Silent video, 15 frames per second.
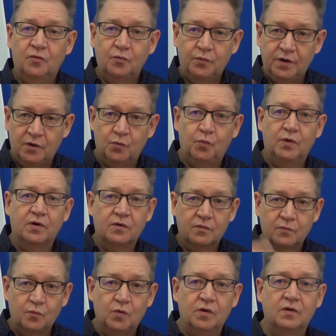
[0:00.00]
you know we're,
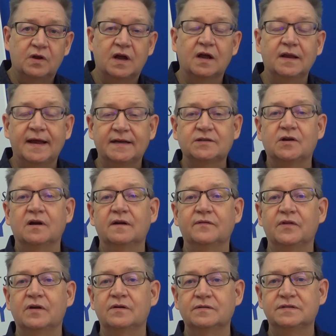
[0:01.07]
we'll collect all of
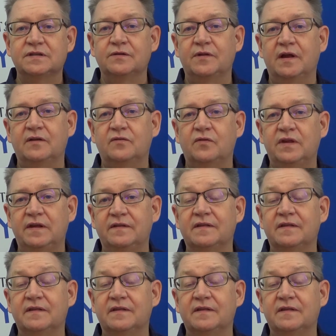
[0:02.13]
those so that the,